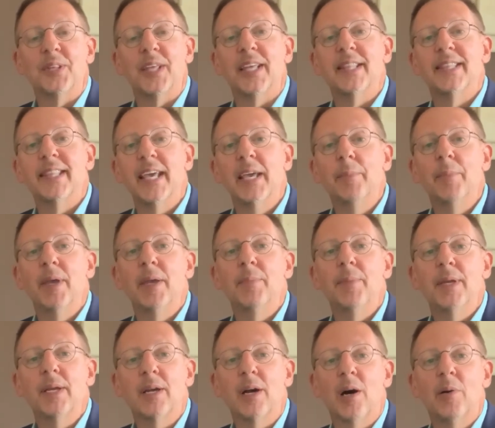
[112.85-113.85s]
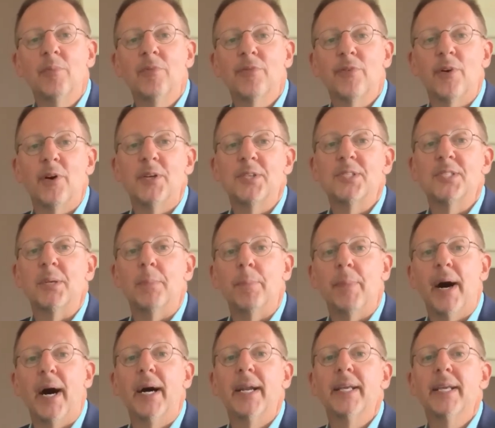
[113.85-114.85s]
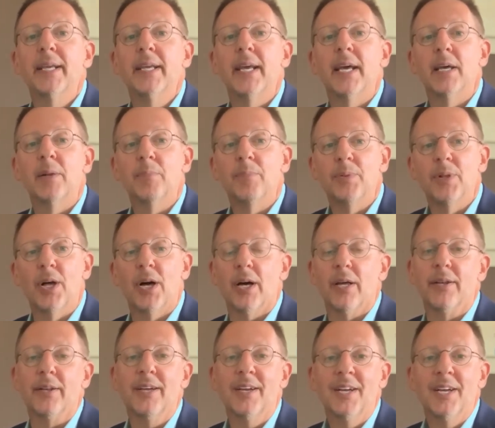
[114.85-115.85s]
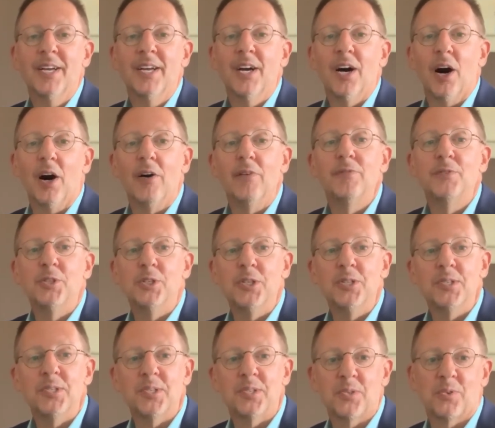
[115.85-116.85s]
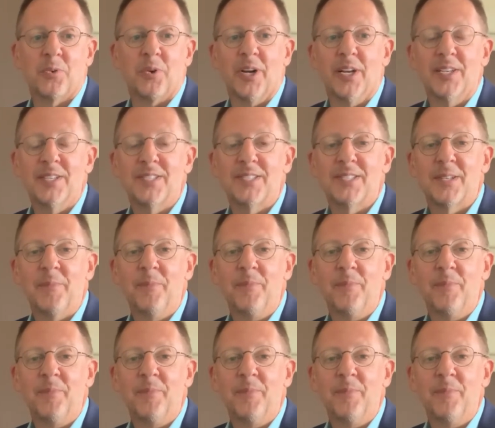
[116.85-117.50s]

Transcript: that they may become for us the body and blood of Jesus Christ.